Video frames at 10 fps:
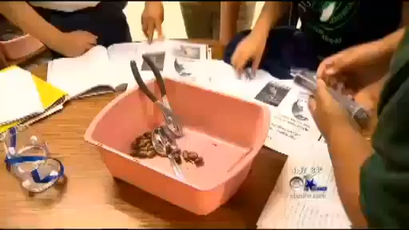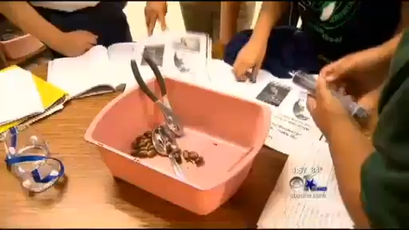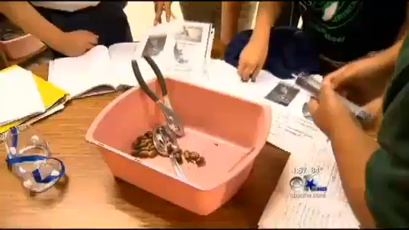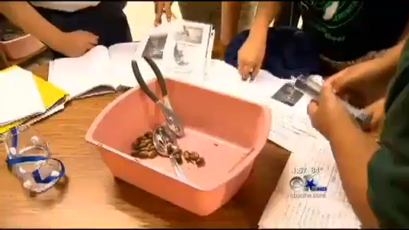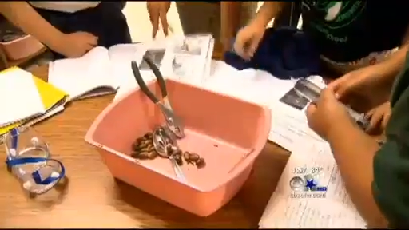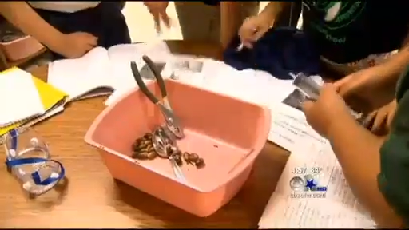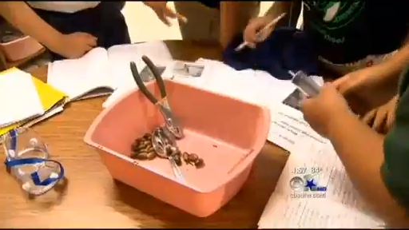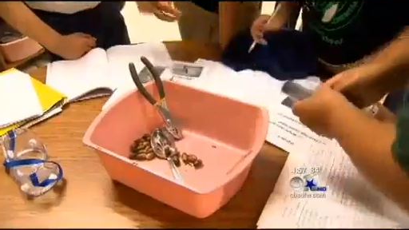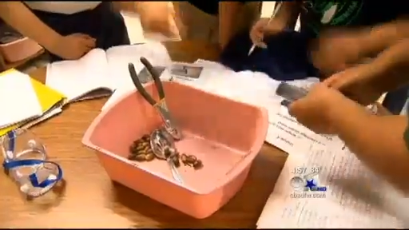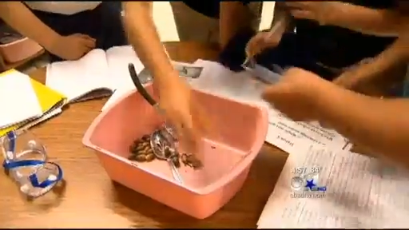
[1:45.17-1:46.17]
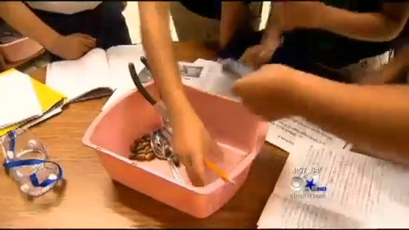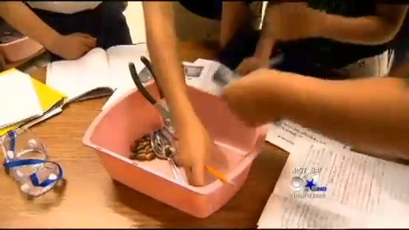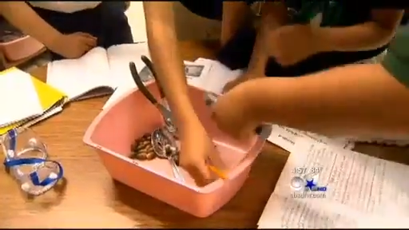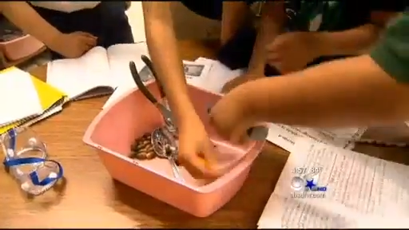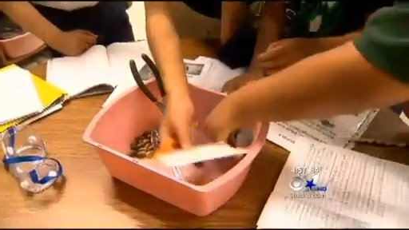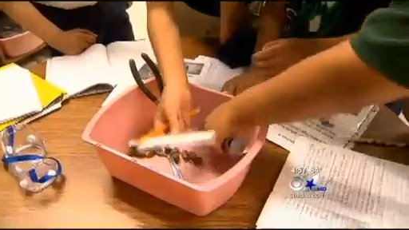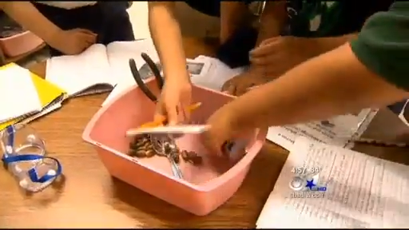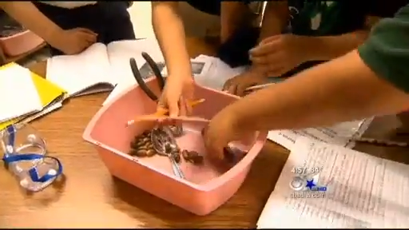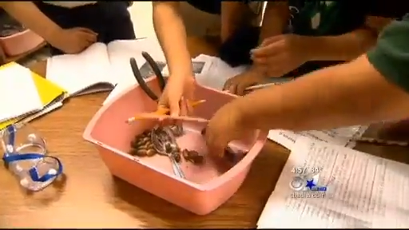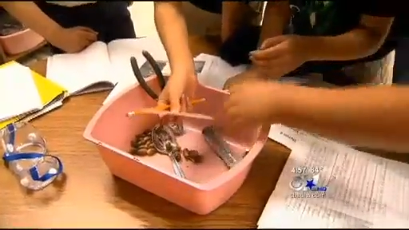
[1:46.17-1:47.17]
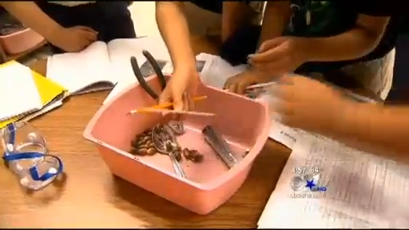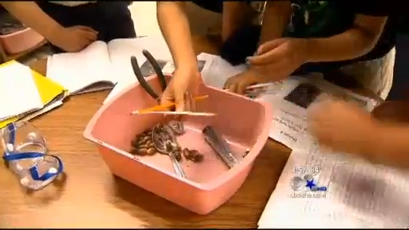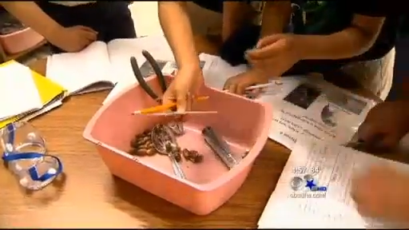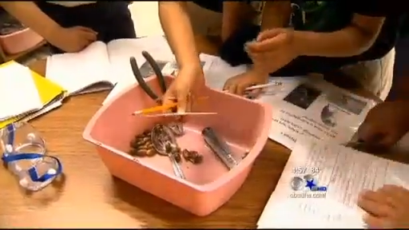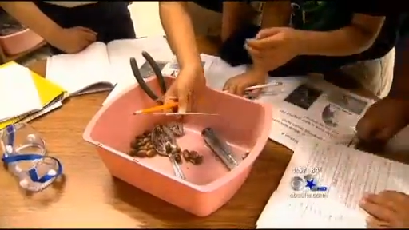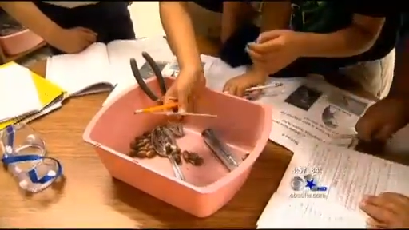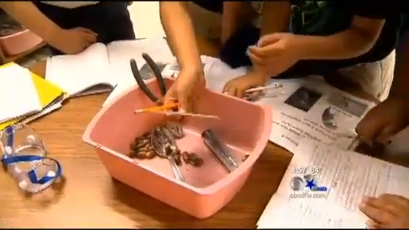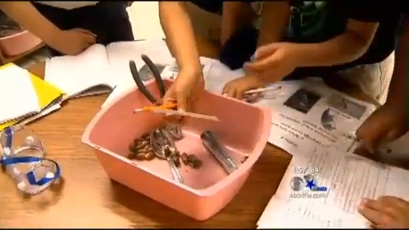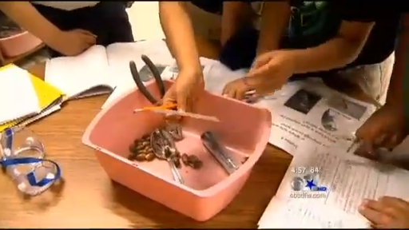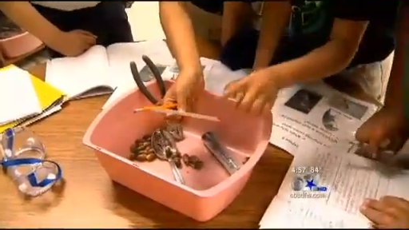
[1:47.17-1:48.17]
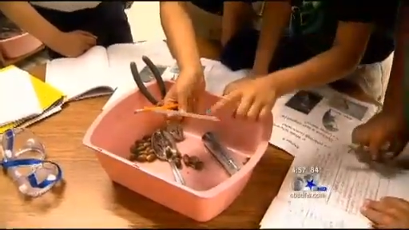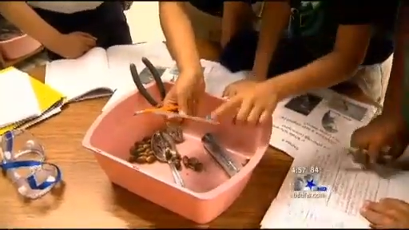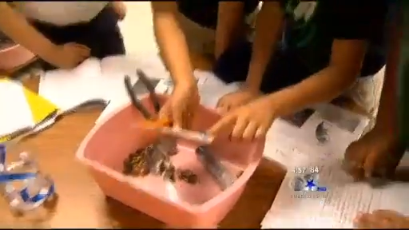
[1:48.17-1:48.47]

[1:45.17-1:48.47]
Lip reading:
Nobody's mouth can be seen.